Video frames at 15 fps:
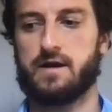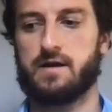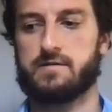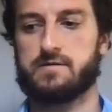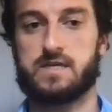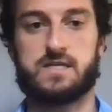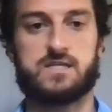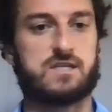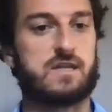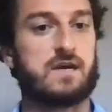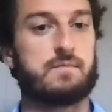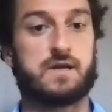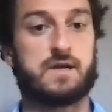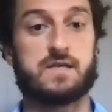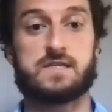teaching
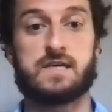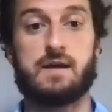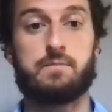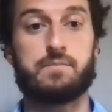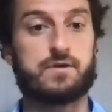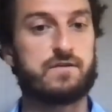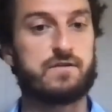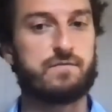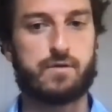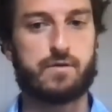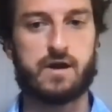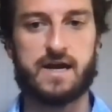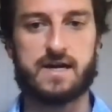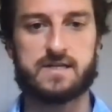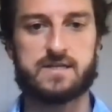them contemplative
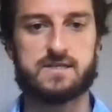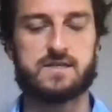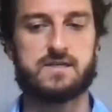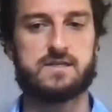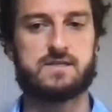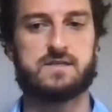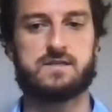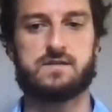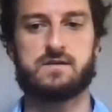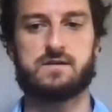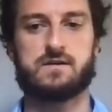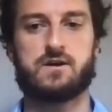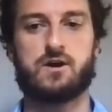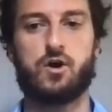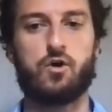practices to
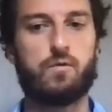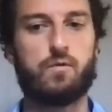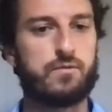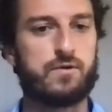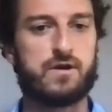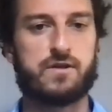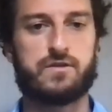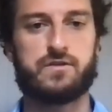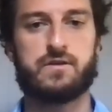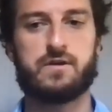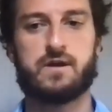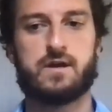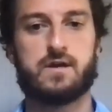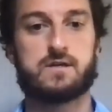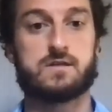cope with
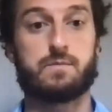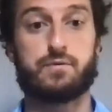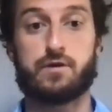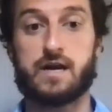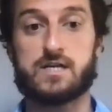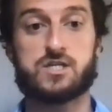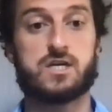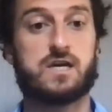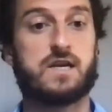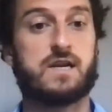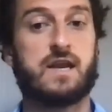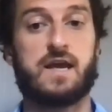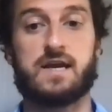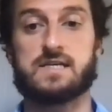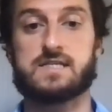depression,
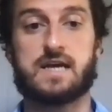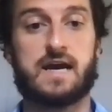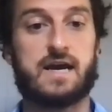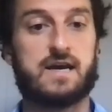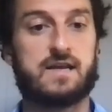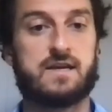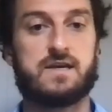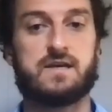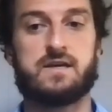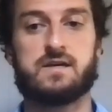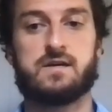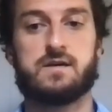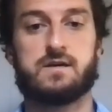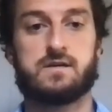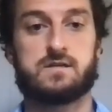anxiety,
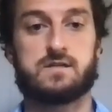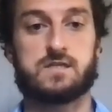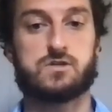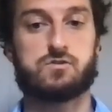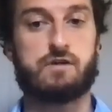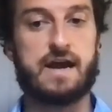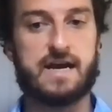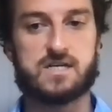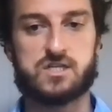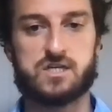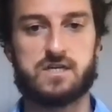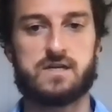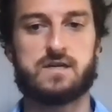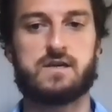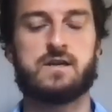
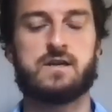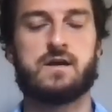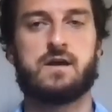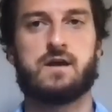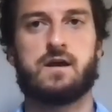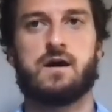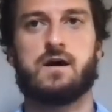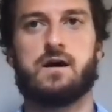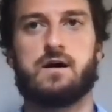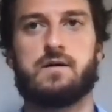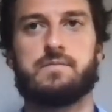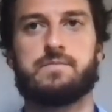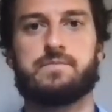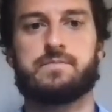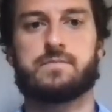distraction,
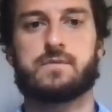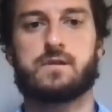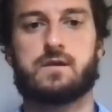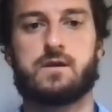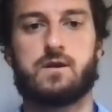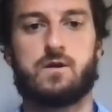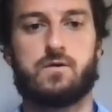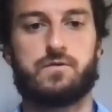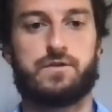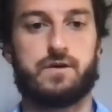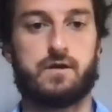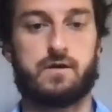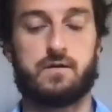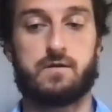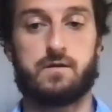
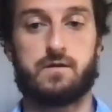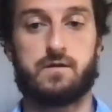the